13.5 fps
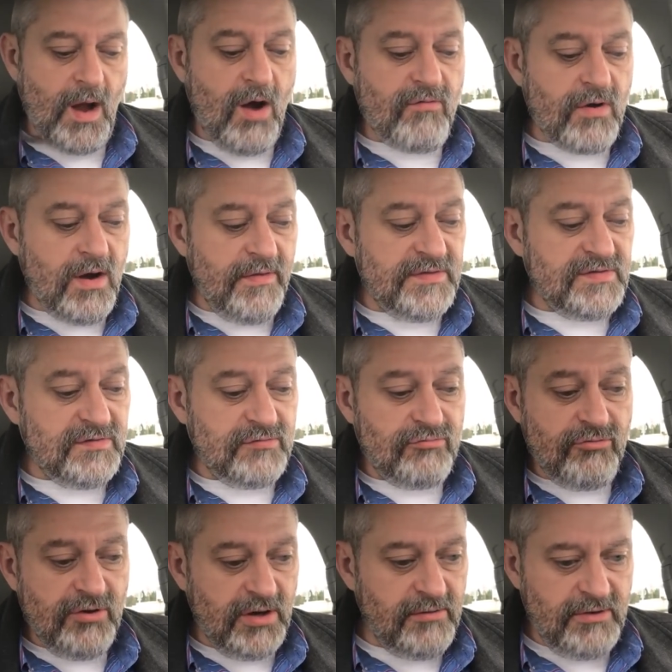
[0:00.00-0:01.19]
Overall, this is
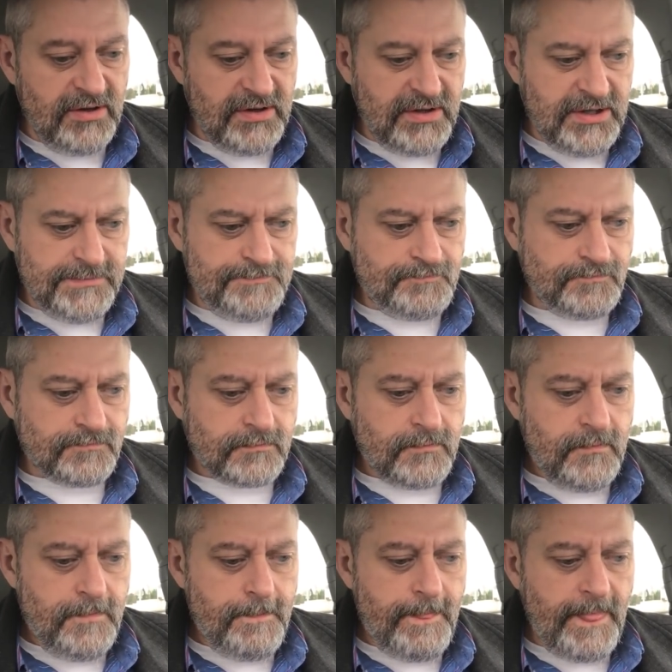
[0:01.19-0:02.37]
really, really good.
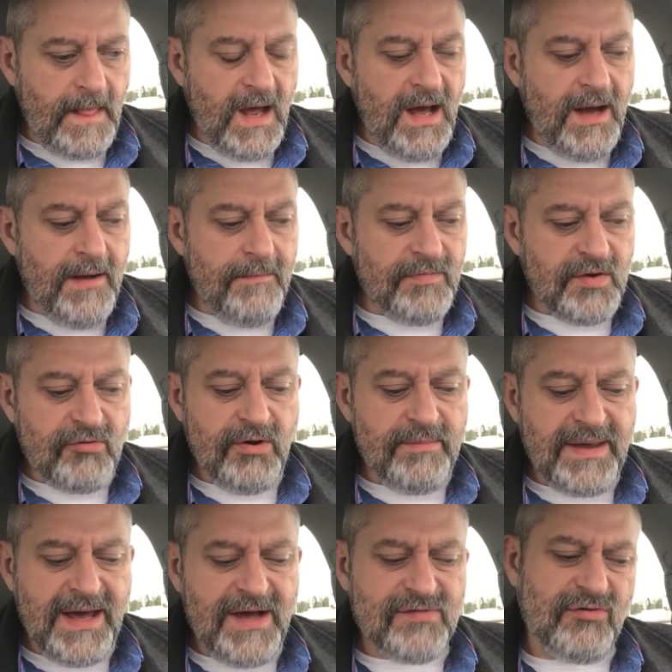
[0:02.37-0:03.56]
The green
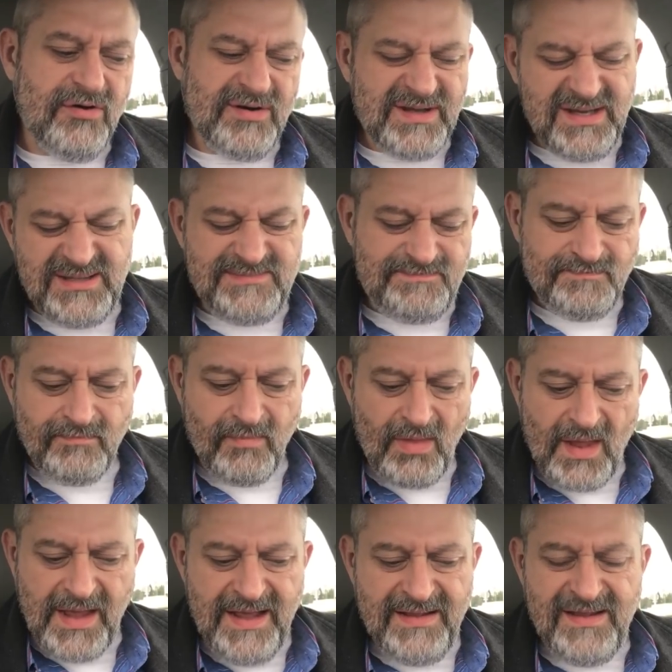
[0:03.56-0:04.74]
bean casserole, again,
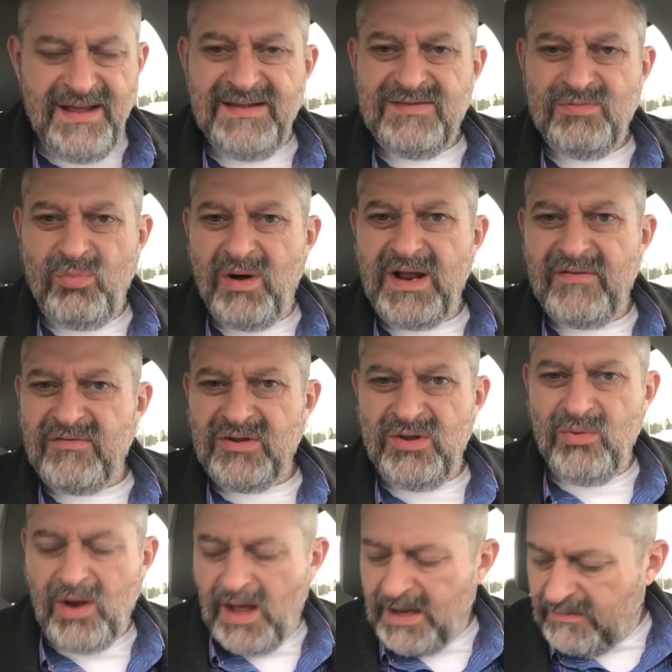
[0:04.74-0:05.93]
it's whatever
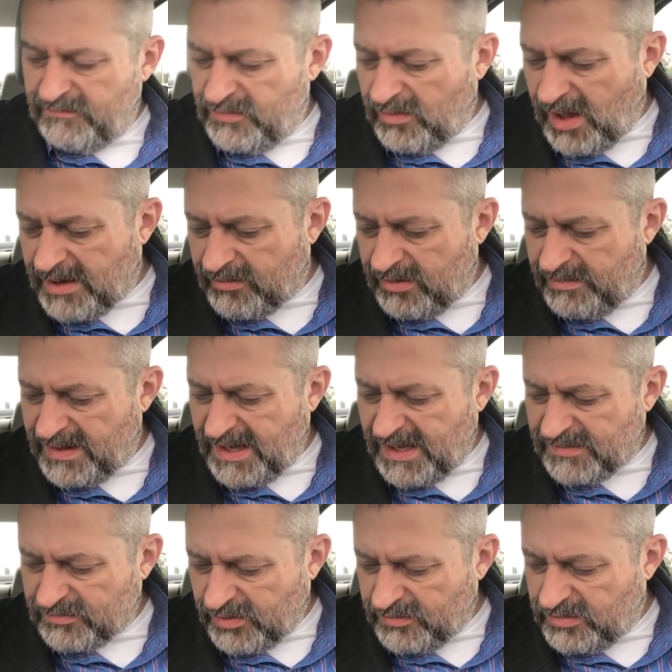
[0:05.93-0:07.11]
you like. If you like green bean
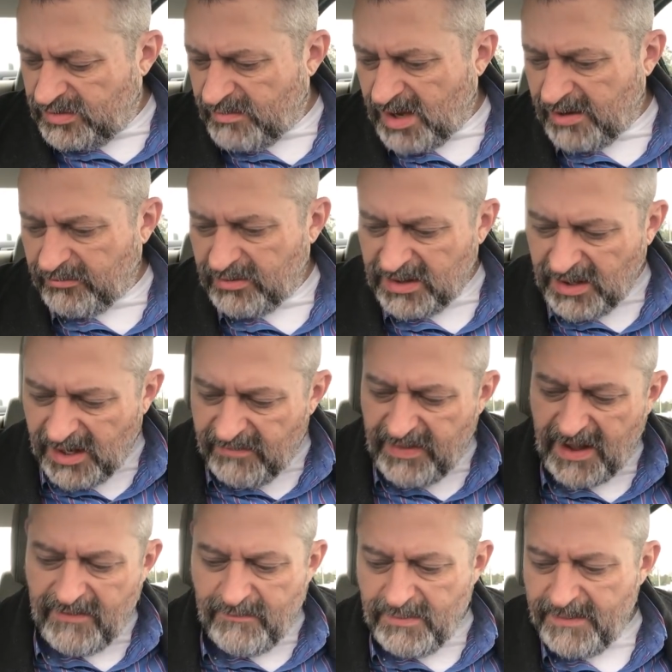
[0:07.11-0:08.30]
casserole, you might really love
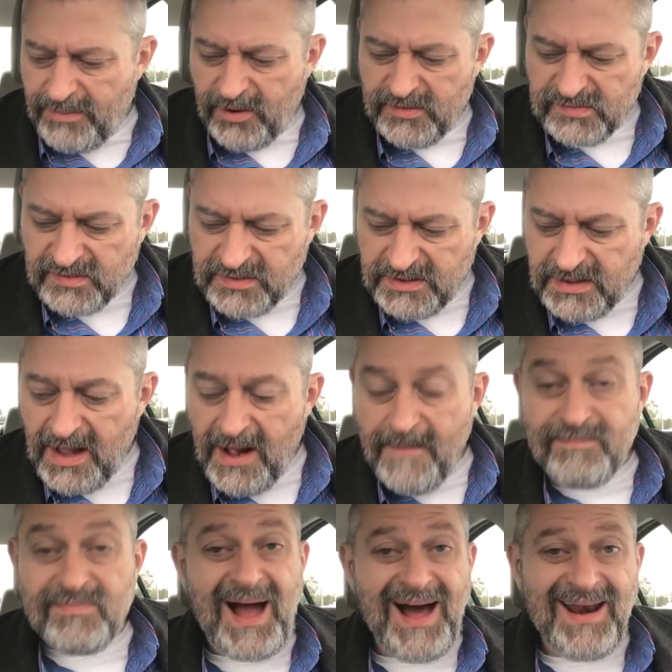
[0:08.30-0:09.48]
that. Me personally,
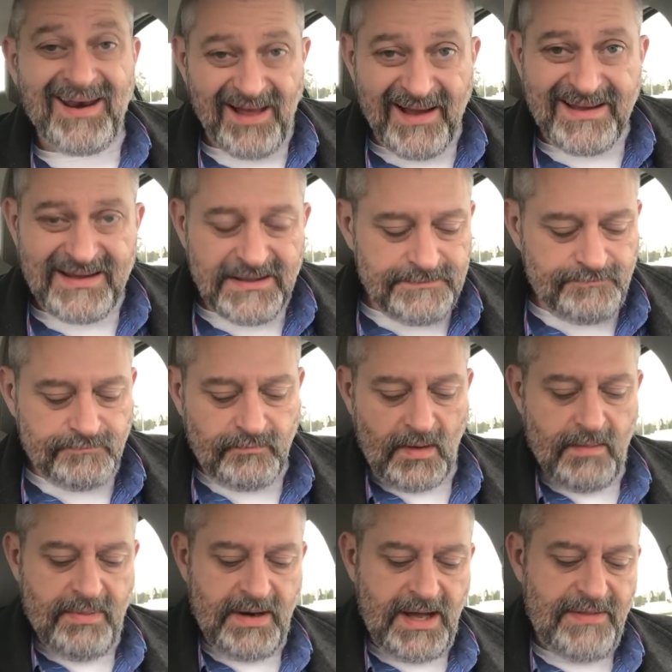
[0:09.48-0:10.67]
I like it,
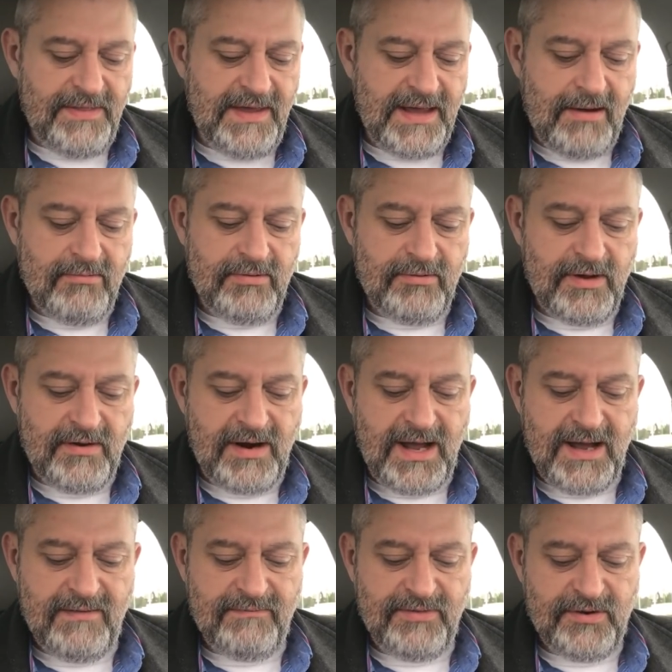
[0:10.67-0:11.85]
but I think I would rather
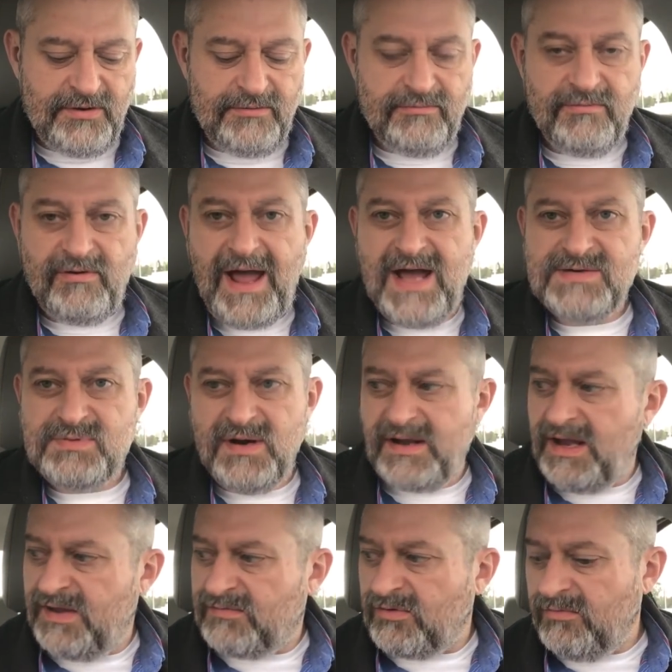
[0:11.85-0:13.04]
have their hash brown
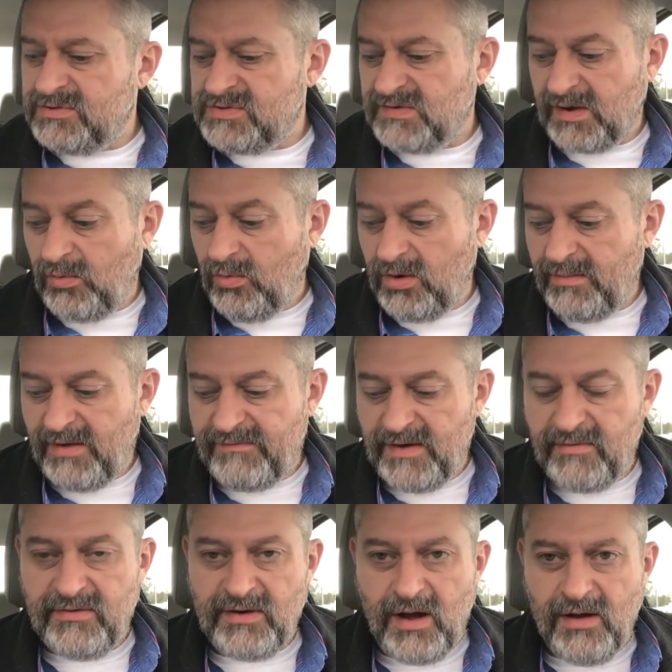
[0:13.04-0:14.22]
casserole, which is like one of my
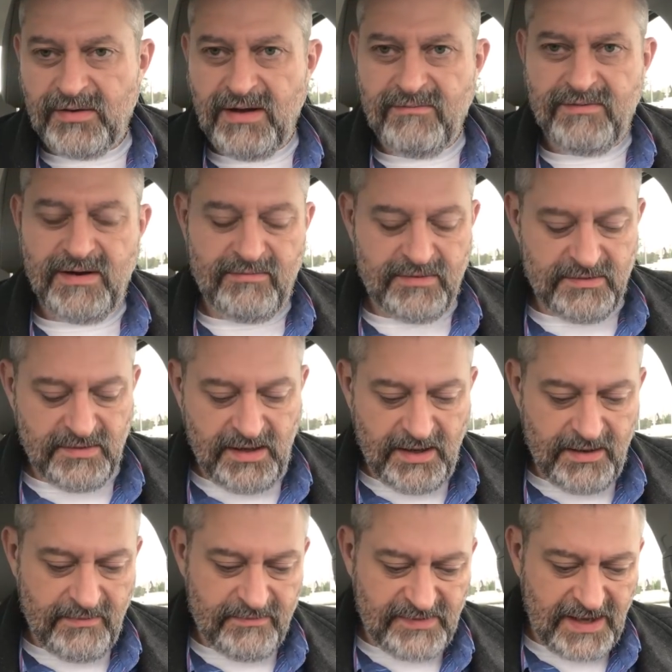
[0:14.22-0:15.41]
favorite, all-time favorite
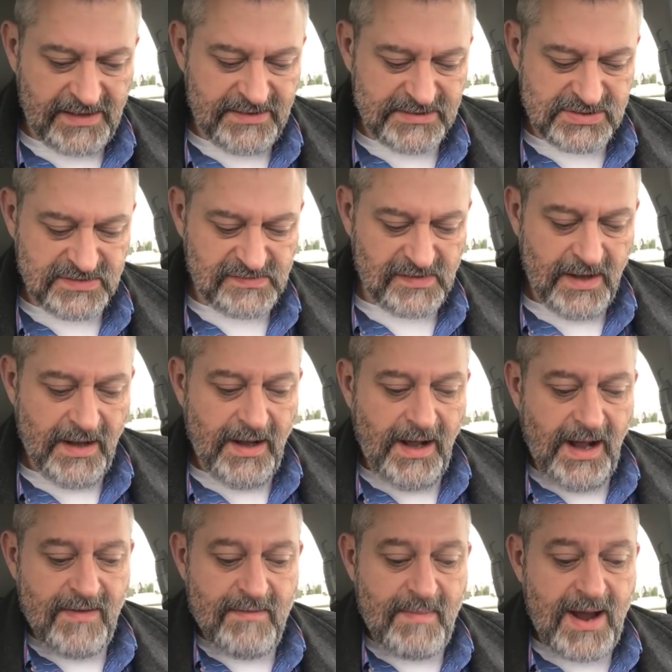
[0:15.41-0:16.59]
side dishes.
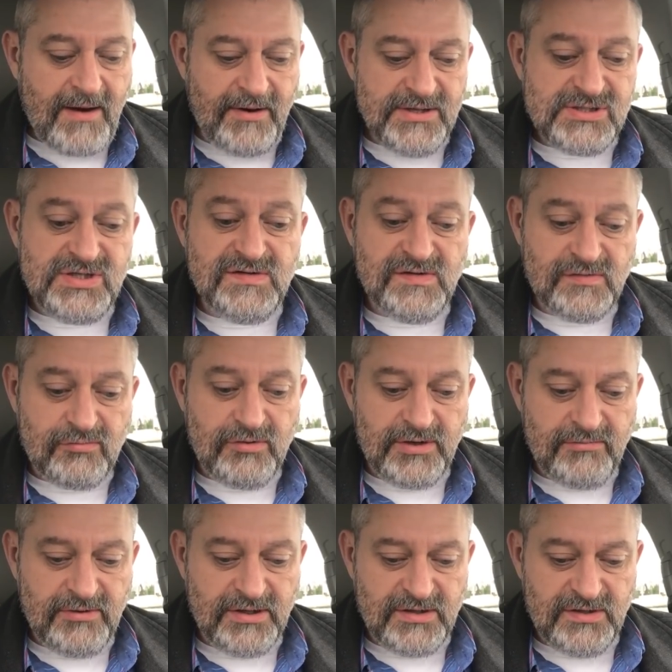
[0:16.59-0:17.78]
And the macaroni and cheese is
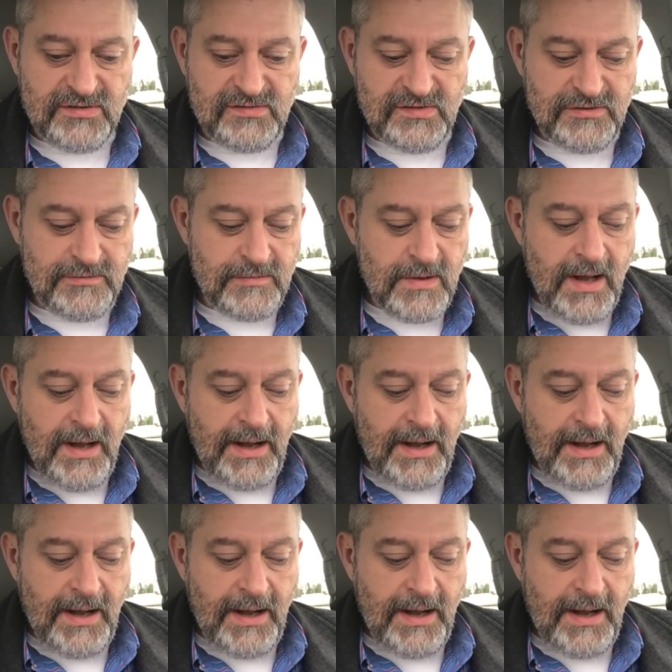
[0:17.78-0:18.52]
really, really good too.